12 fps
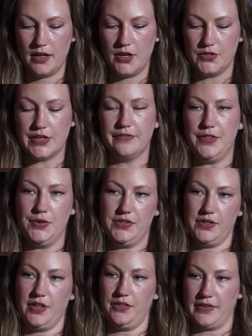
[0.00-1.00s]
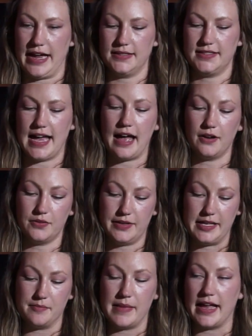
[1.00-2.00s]
So if those are the threats, how do
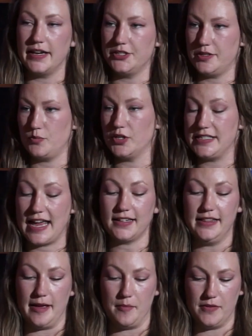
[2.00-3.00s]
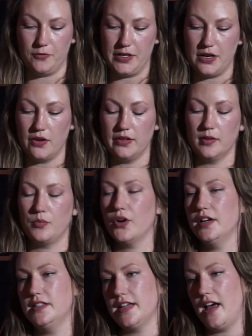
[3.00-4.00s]
we manage and protect them if we know they're
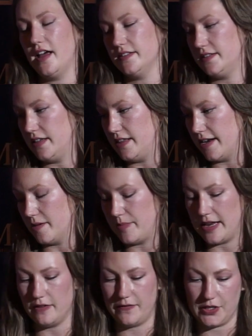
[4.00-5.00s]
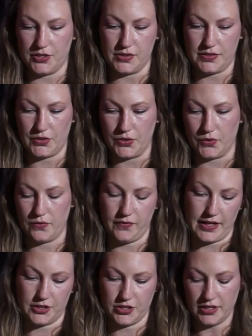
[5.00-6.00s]
important to us and they're beneficial to
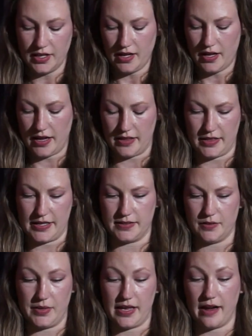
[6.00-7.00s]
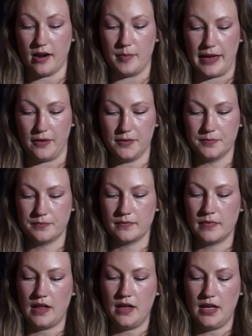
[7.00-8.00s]
fish and things that we care about?
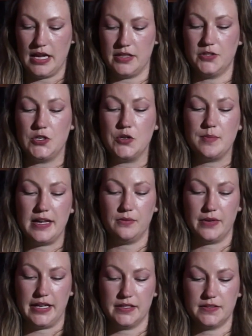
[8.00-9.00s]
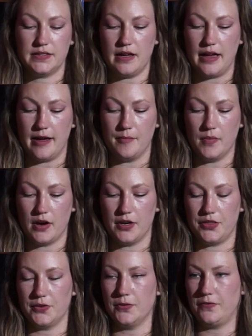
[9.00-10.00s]
And the two main ways are
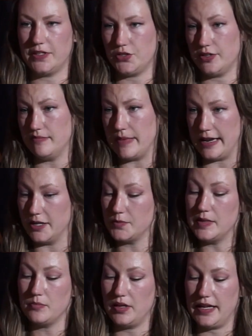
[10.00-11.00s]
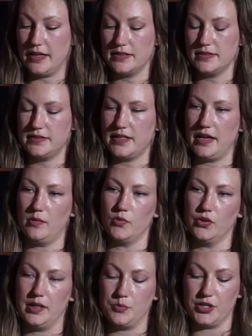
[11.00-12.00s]
through fishery management plans and
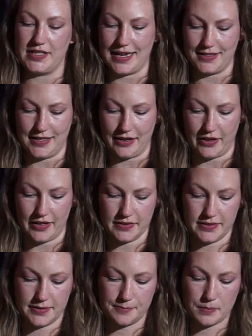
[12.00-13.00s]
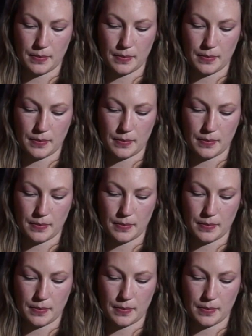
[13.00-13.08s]
marine protected areas.